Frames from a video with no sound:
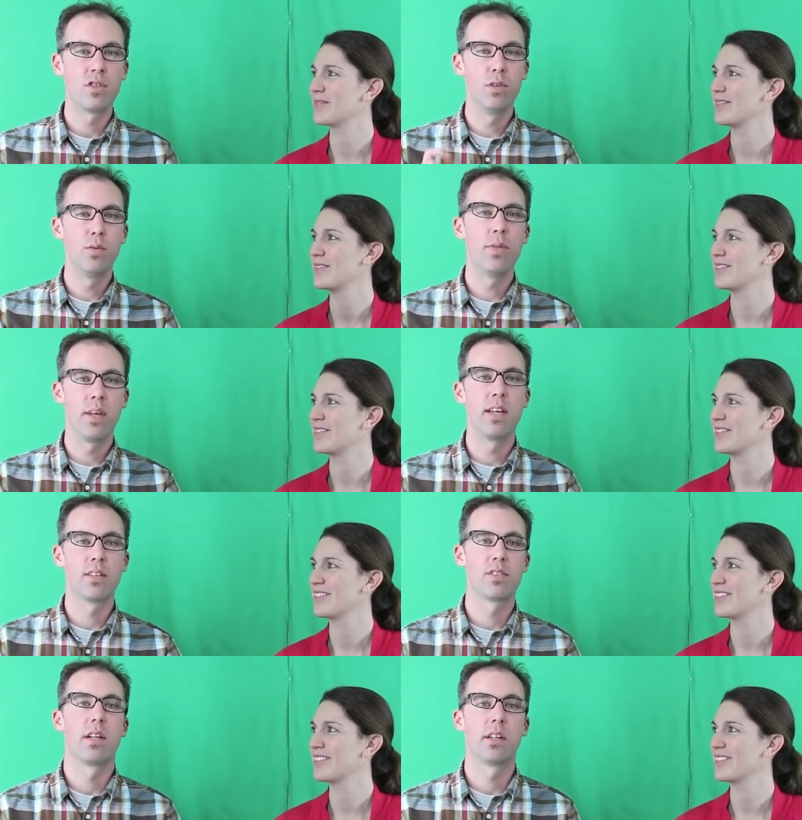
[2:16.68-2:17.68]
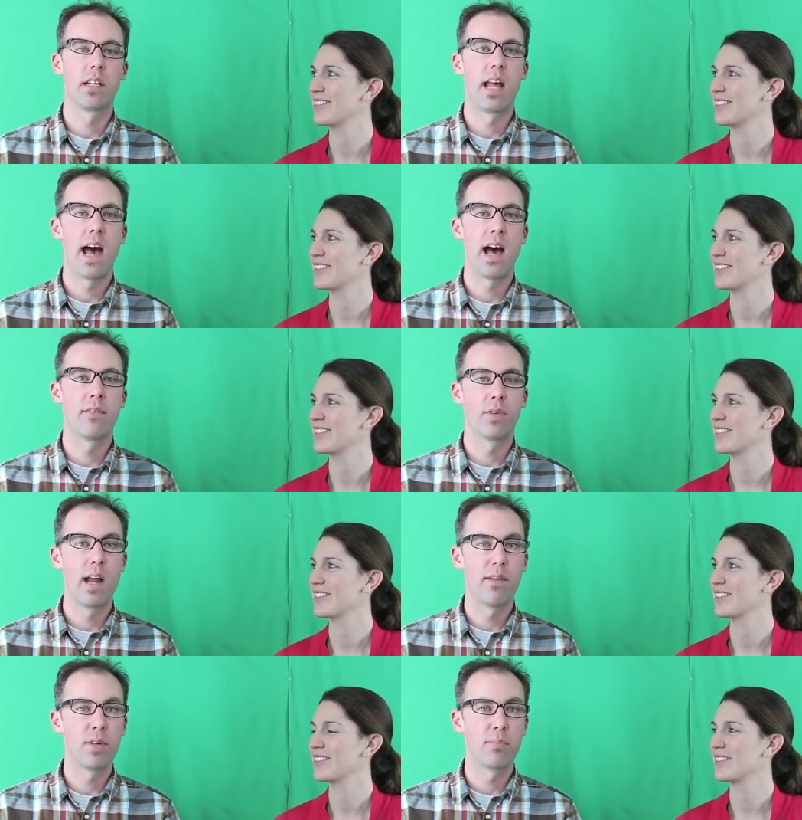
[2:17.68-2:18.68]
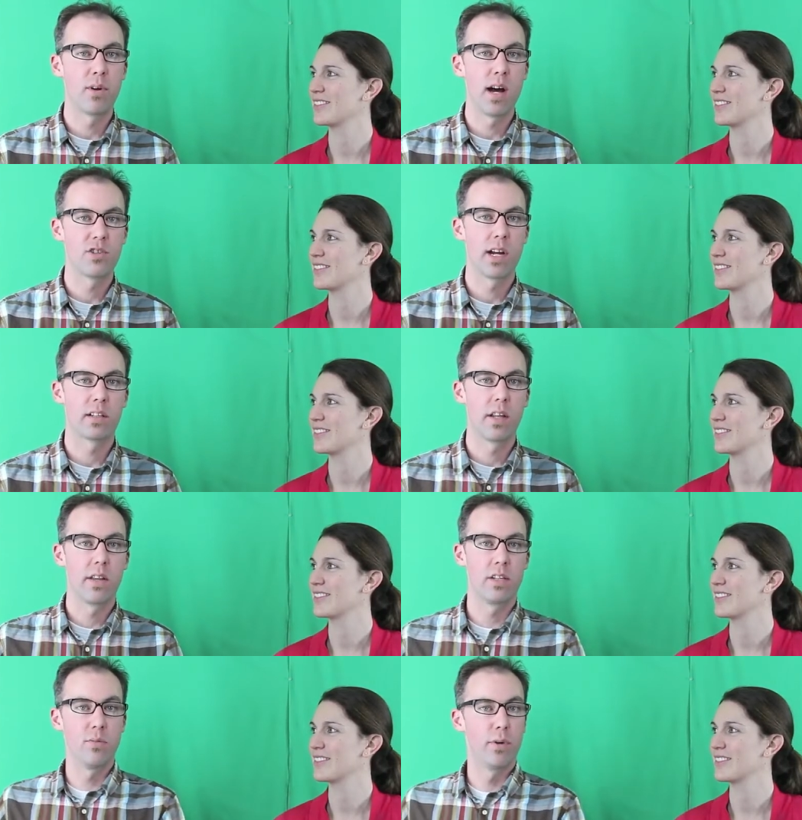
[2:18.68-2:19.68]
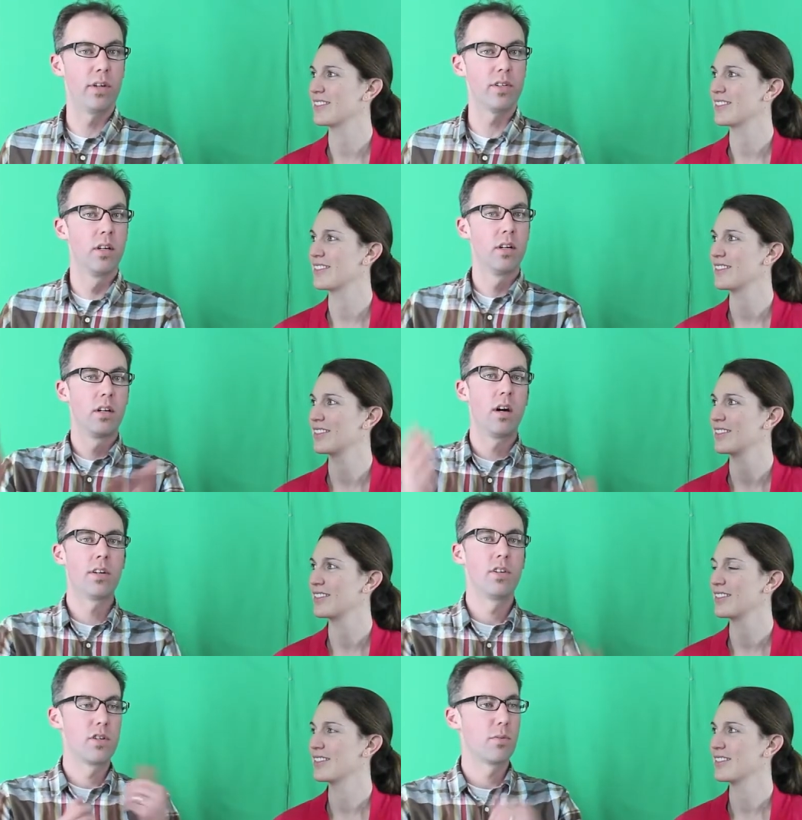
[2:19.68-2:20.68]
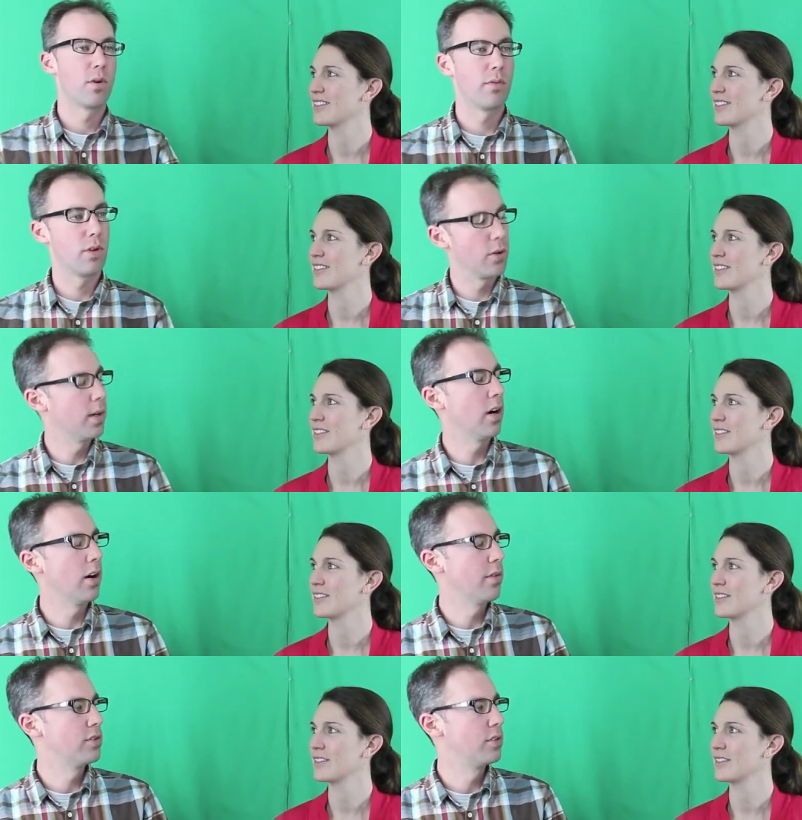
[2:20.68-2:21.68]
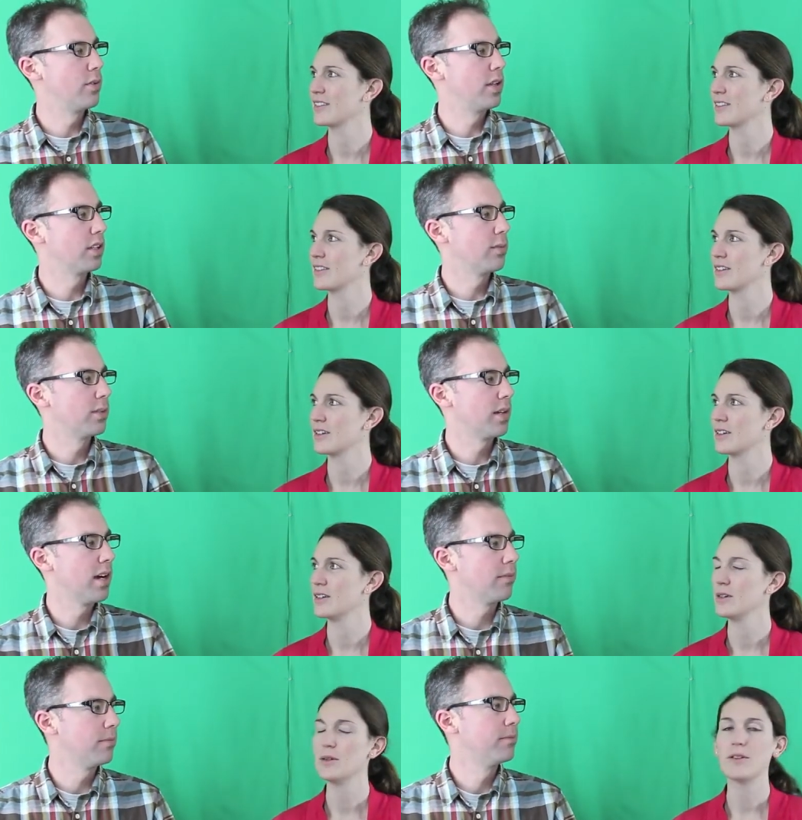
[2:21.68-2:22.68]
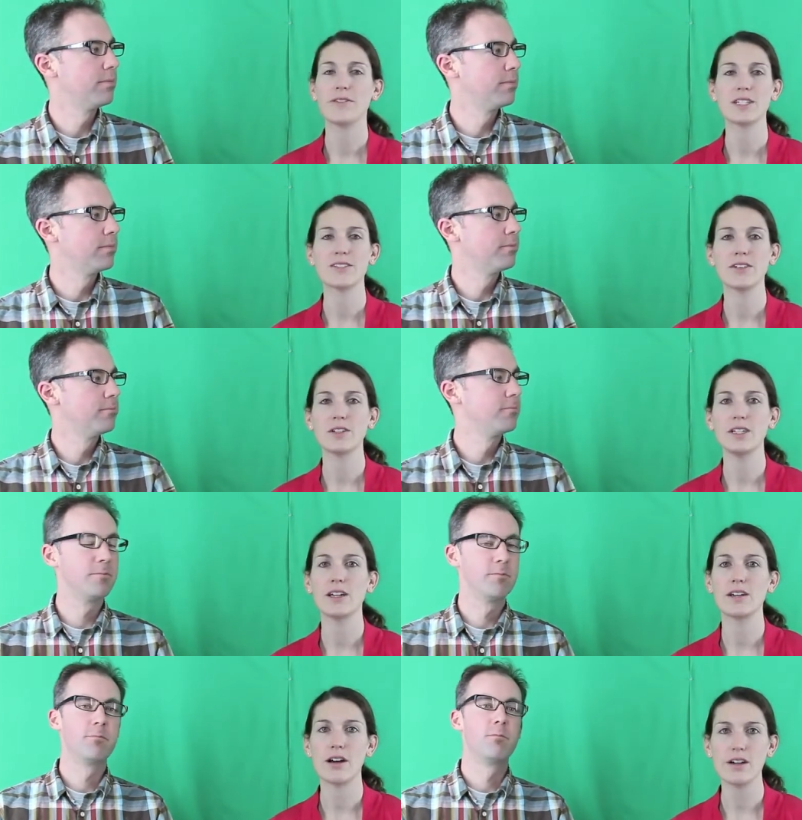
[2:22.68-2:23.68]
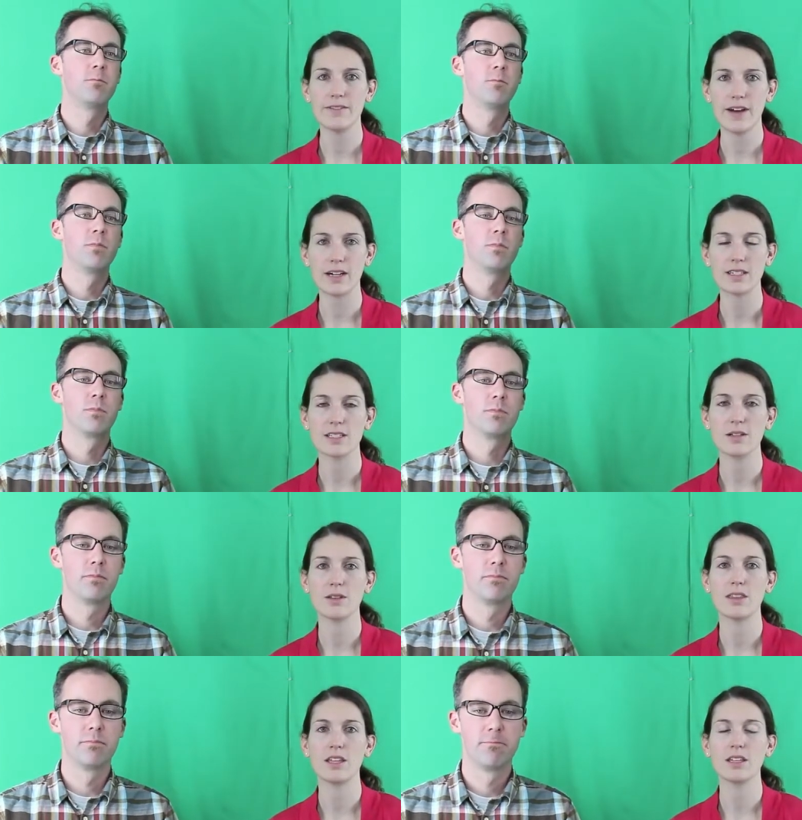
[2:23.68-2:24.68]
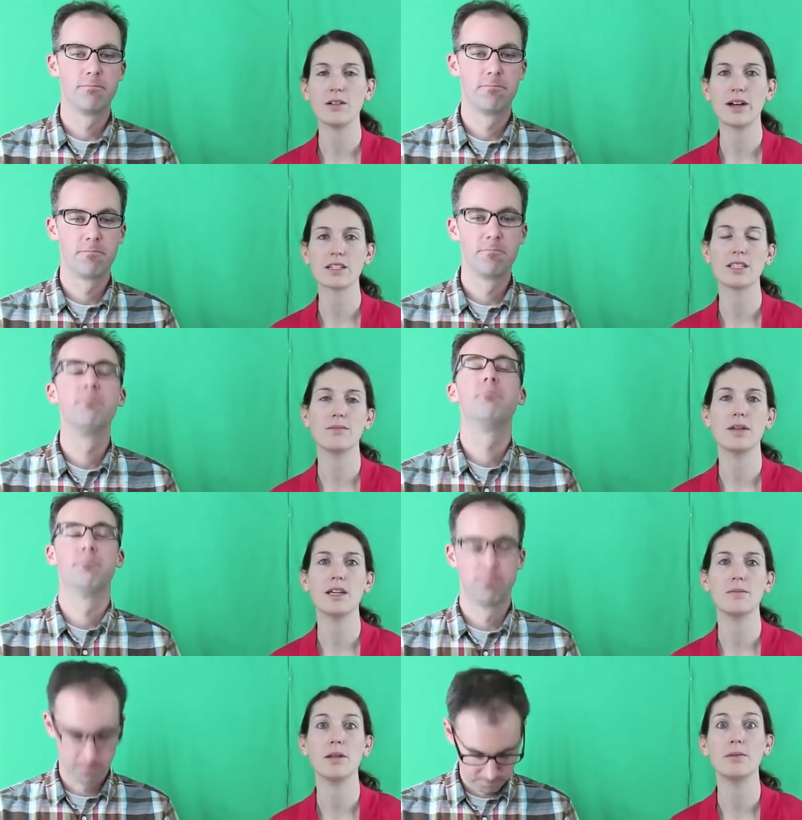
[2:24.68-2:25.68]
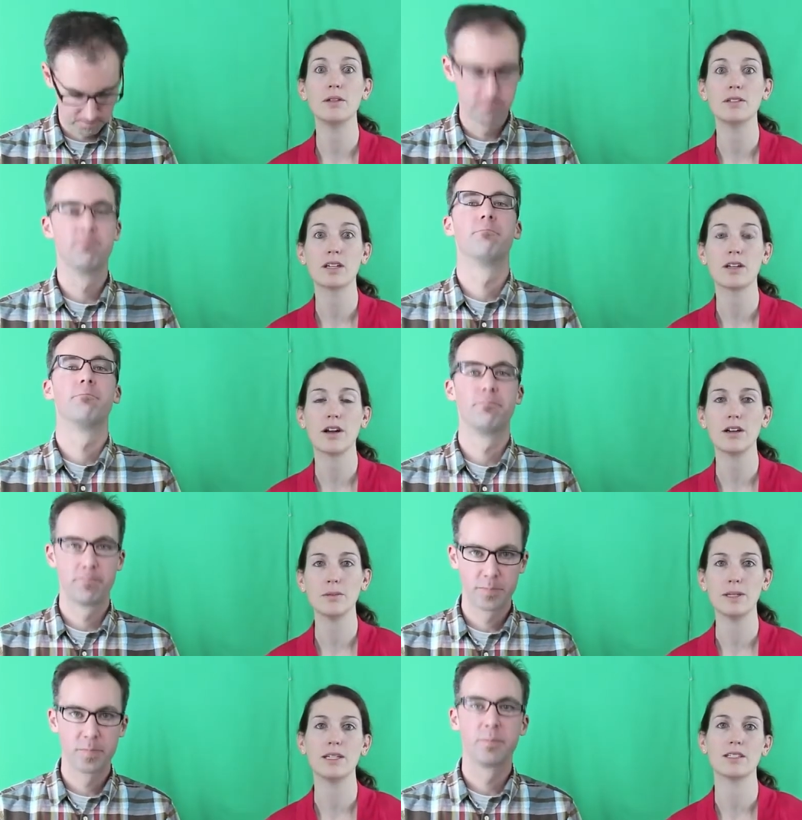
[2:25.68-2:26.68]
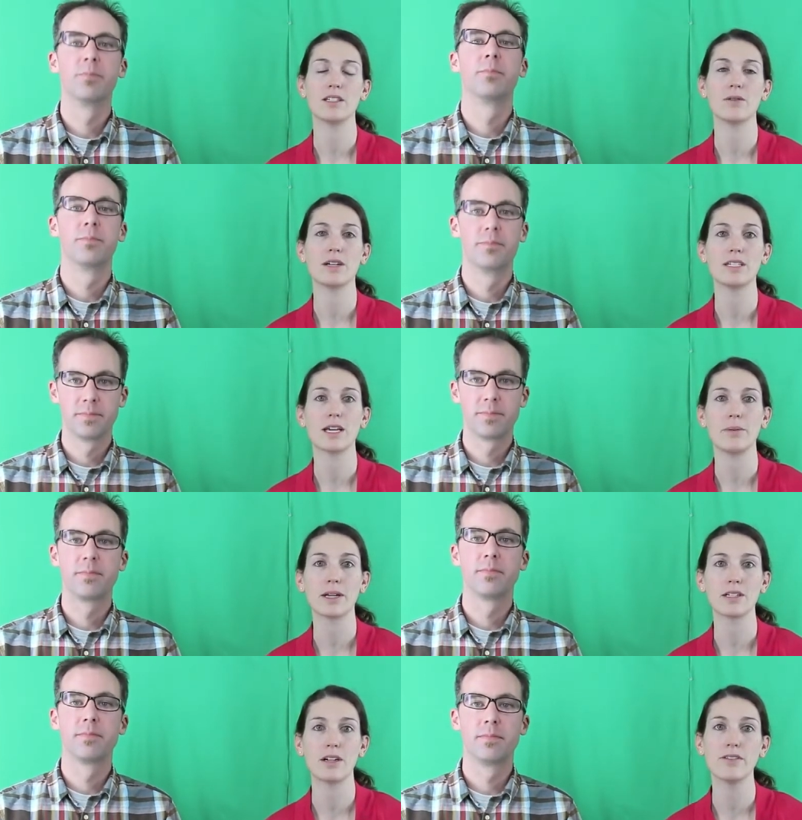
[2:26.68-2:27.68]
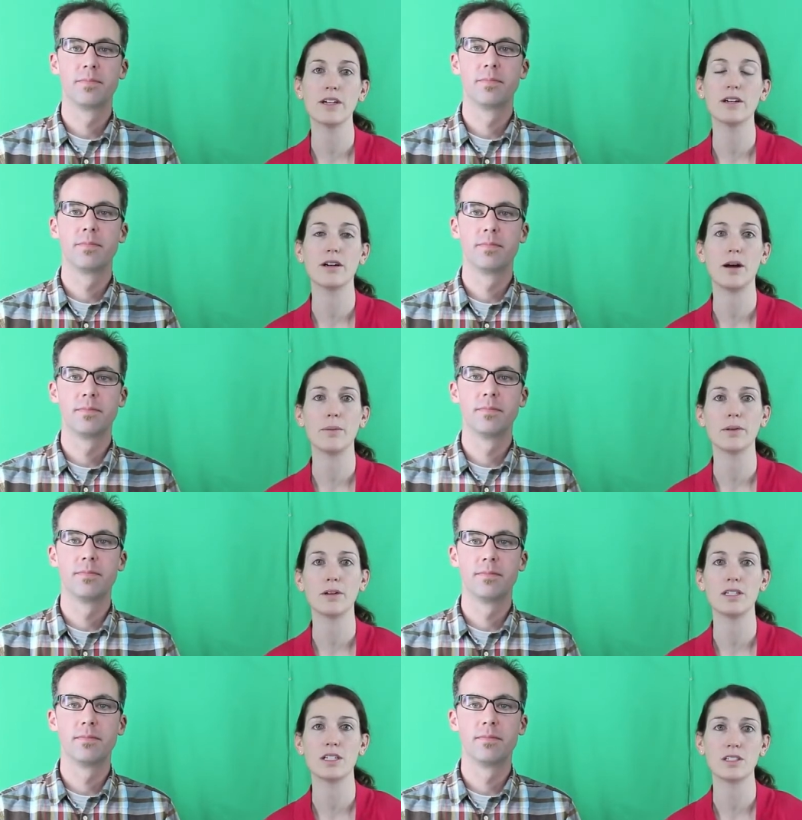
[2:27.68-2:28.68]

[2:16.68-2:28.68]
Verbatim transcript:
Speaker 1: two things that you're gonna add for every project that you put on your digital portfolio. What are those two things, Ms. Brown?
Speaker 2: Well, first of all, you need an artifact. So the thing that you actually need. maybe you did an art piece and you wanna take a picture of it or upload a